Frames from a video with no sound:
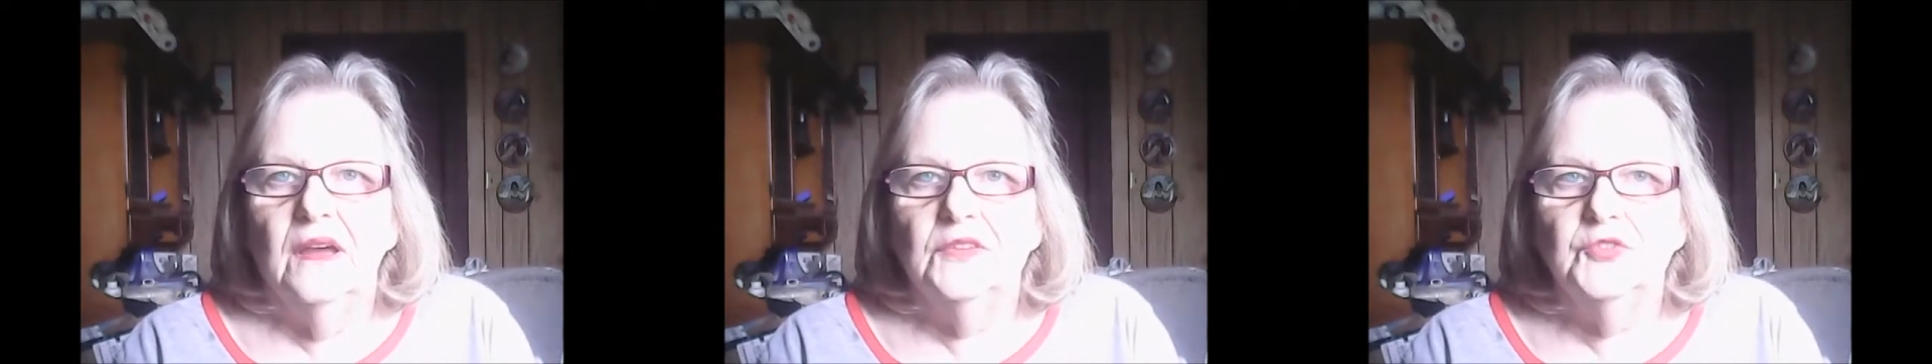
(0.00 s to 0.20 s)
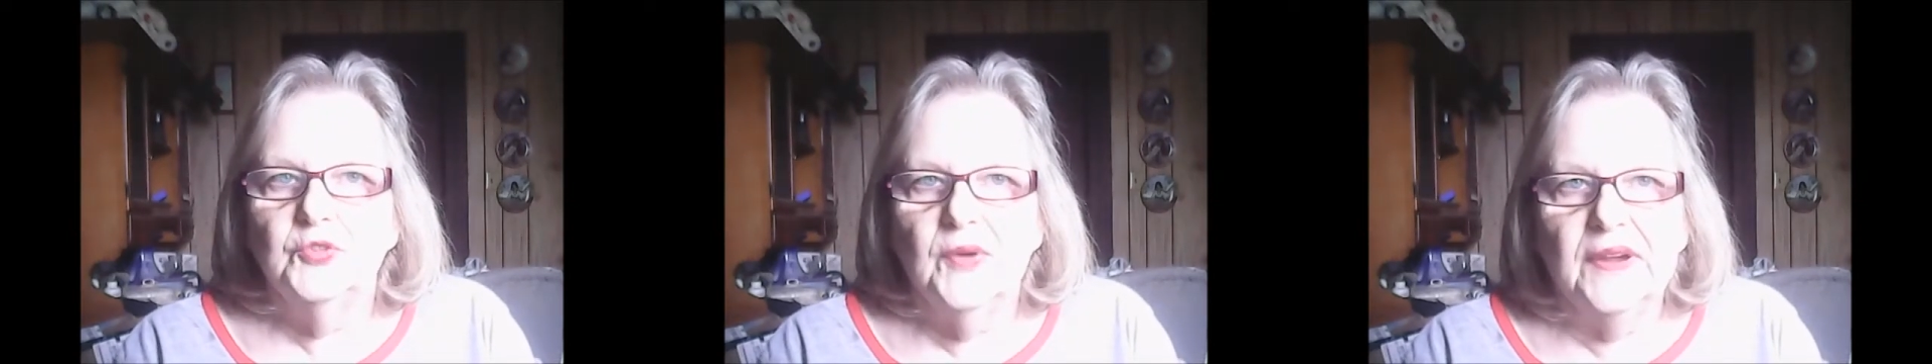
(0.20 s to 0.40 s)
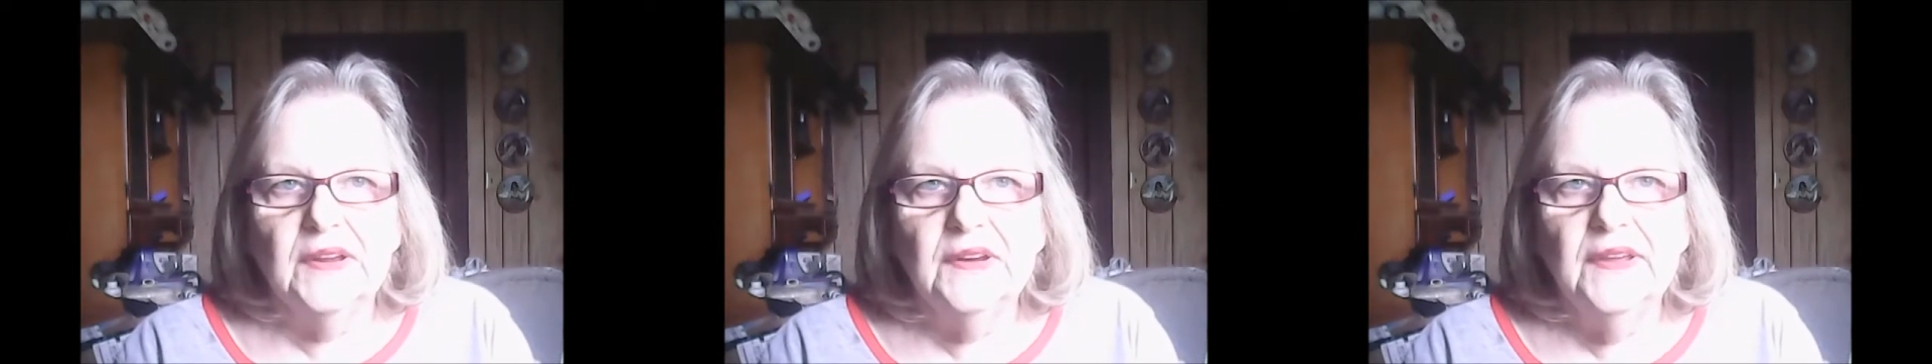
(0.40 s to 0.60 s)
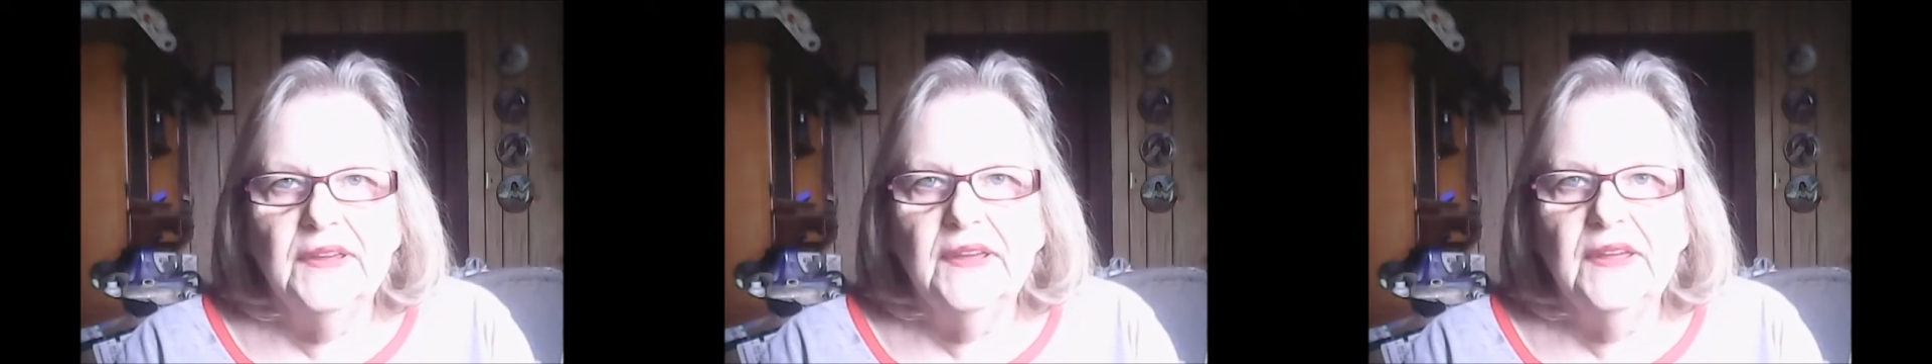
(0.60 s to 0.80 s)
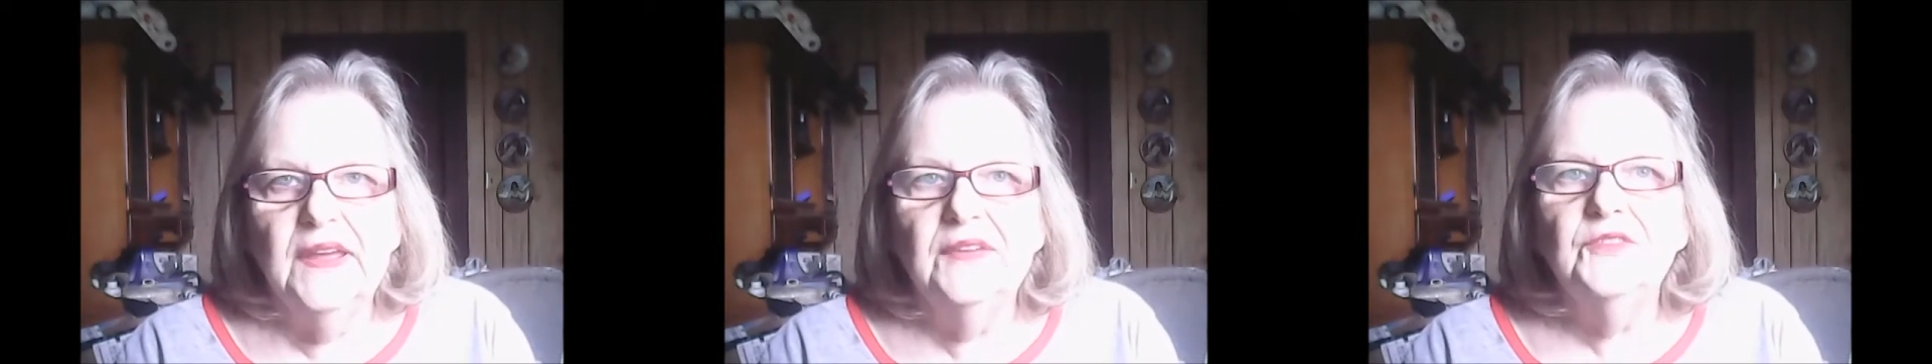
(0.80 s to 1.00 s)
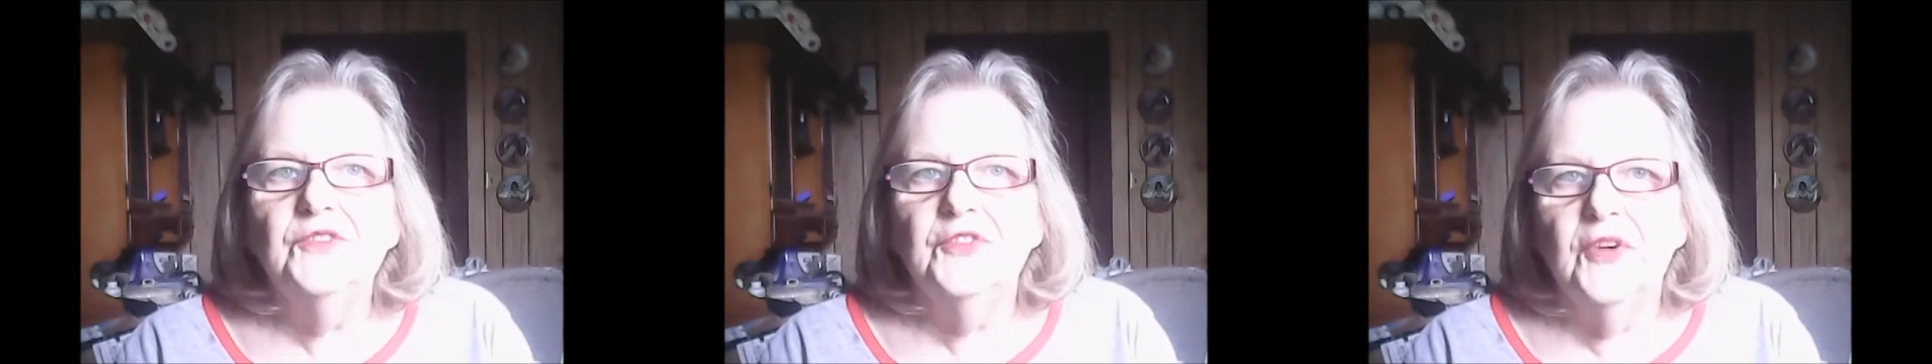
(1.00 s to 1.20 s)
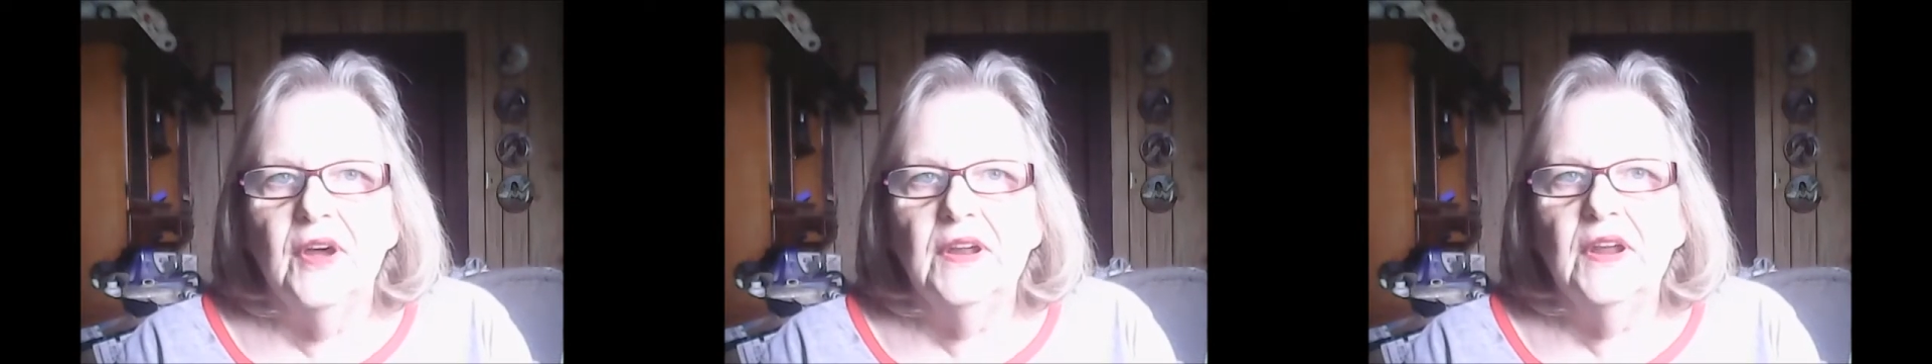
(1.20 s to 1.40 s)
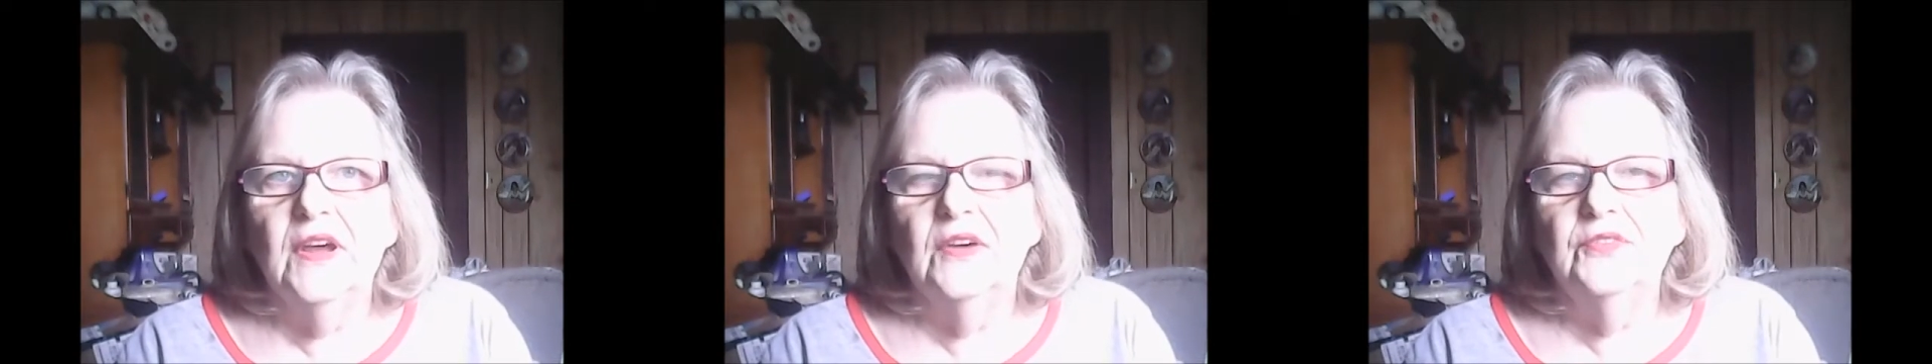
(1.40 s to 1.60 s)
directly in
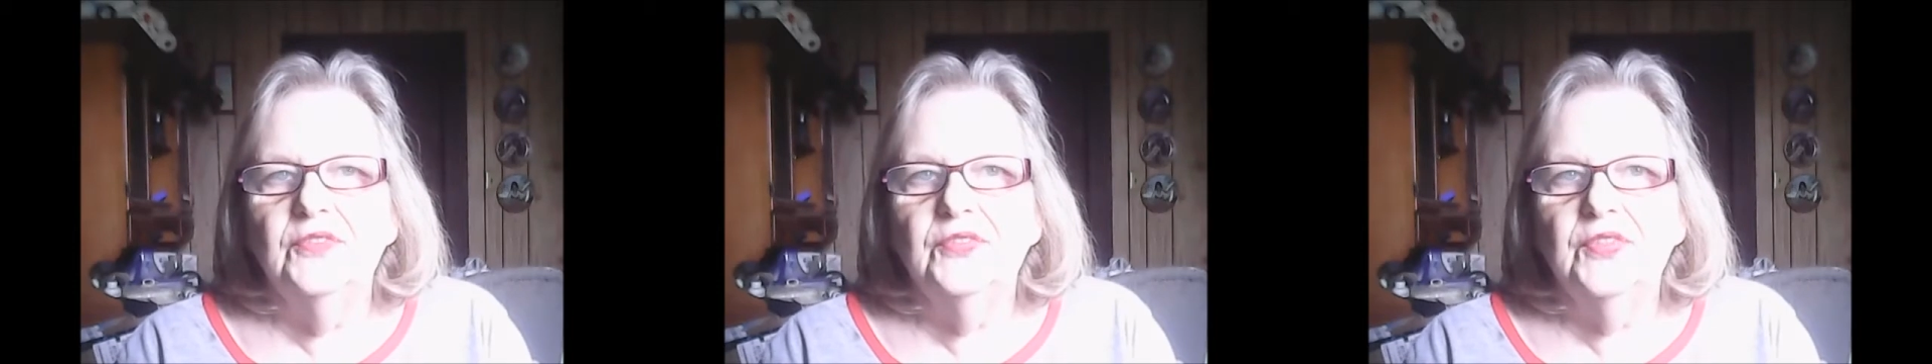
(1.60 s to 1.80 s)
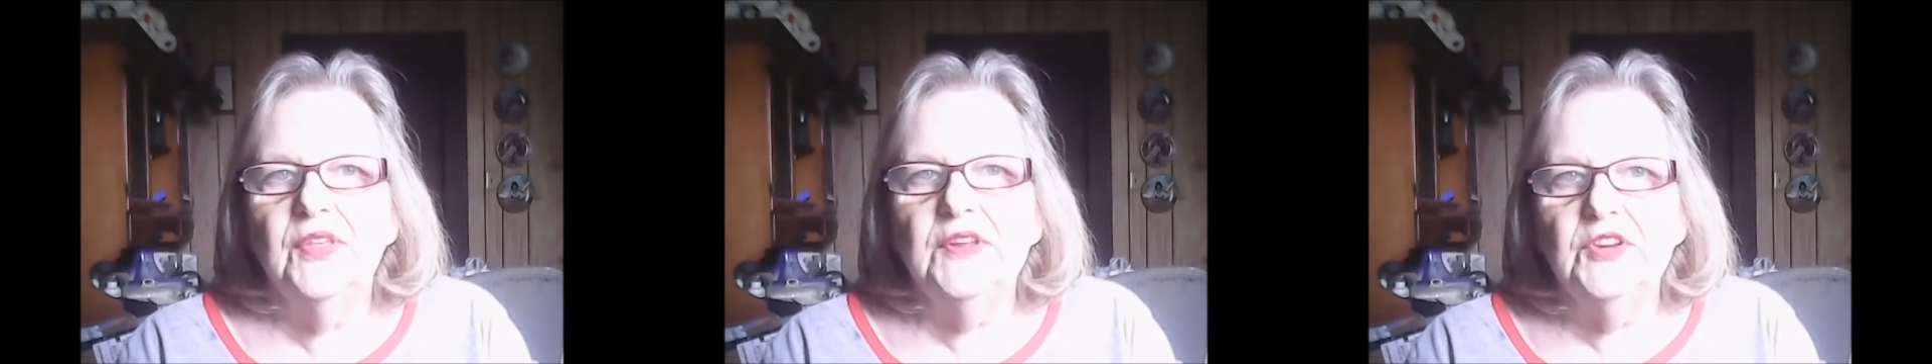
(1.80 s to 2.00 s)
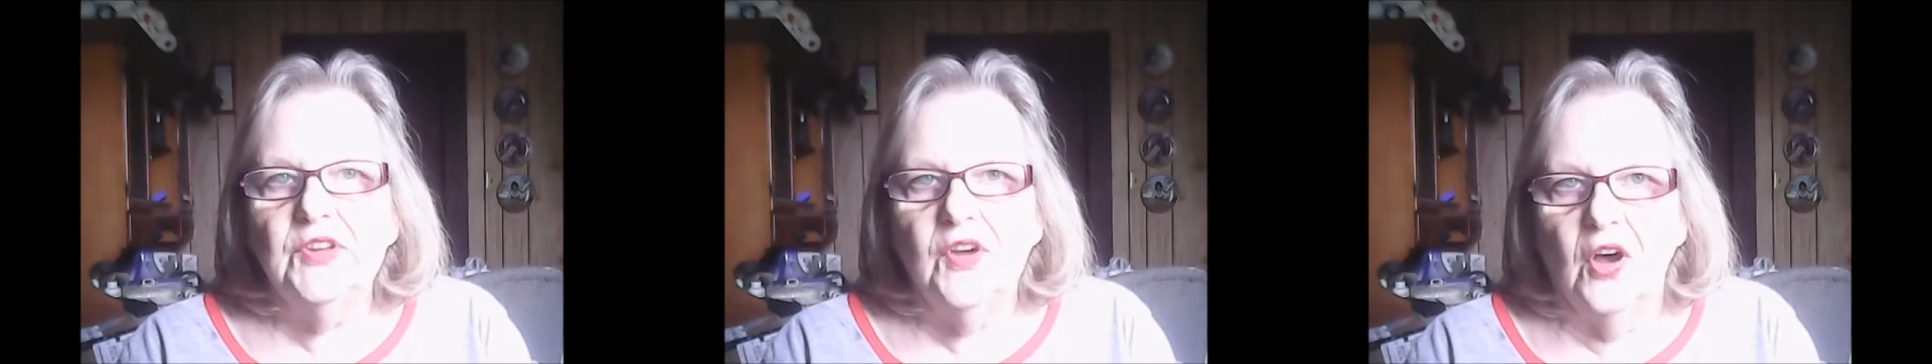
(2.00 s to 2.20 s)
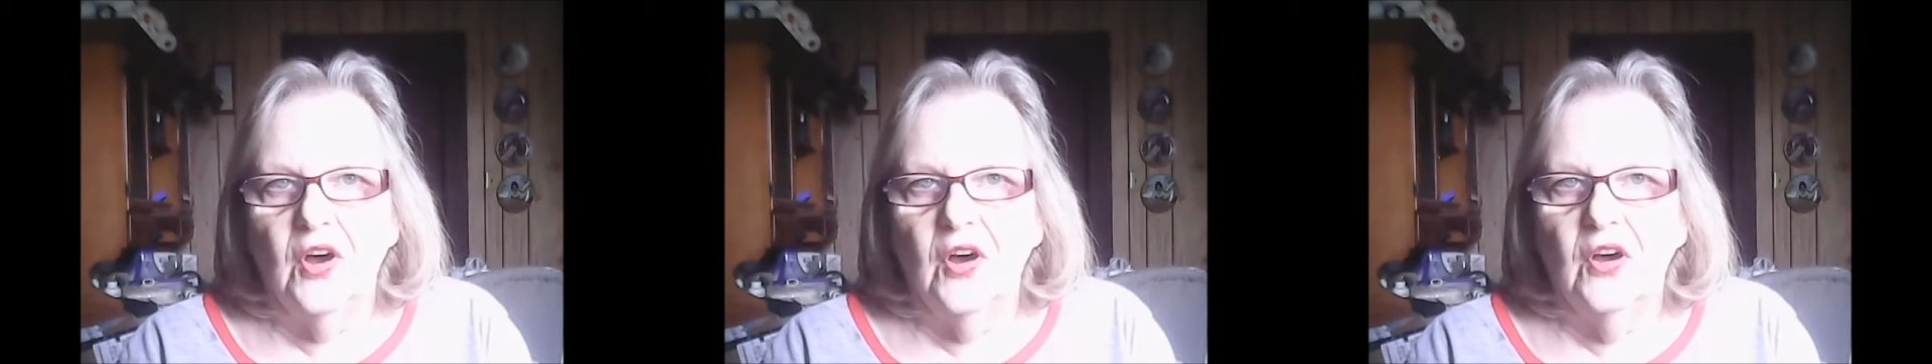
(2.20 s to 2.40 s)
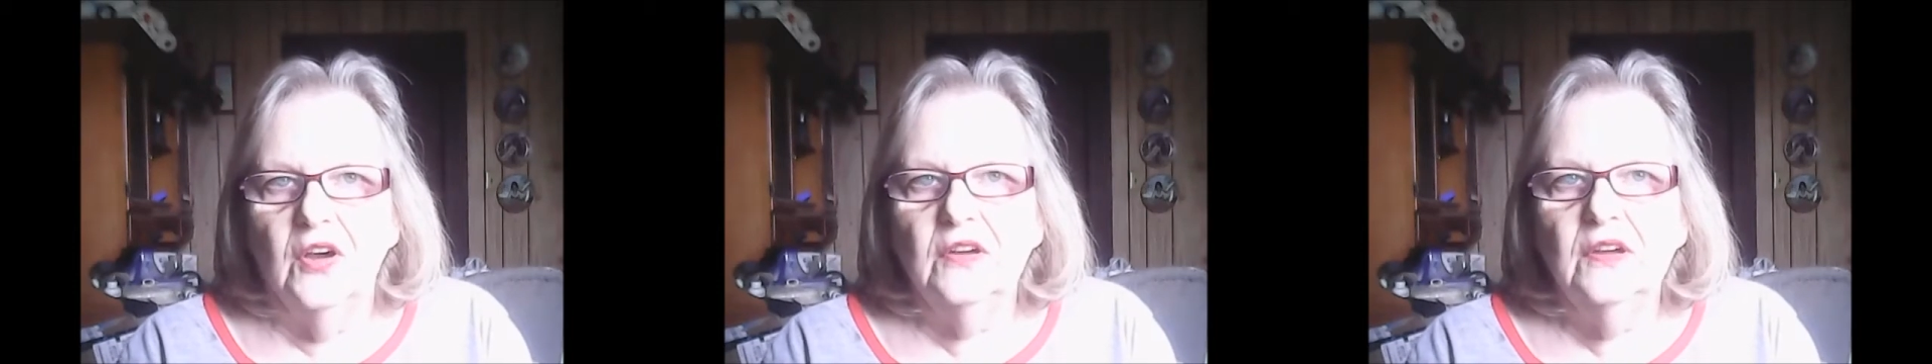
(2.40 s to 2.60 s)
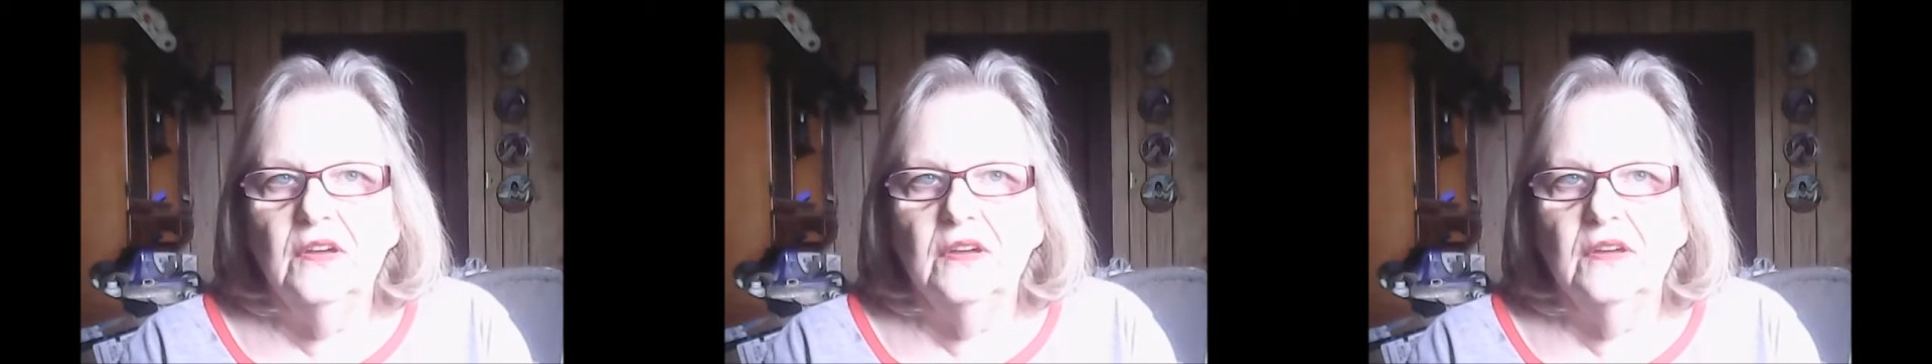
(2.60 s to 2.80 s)
front of the dog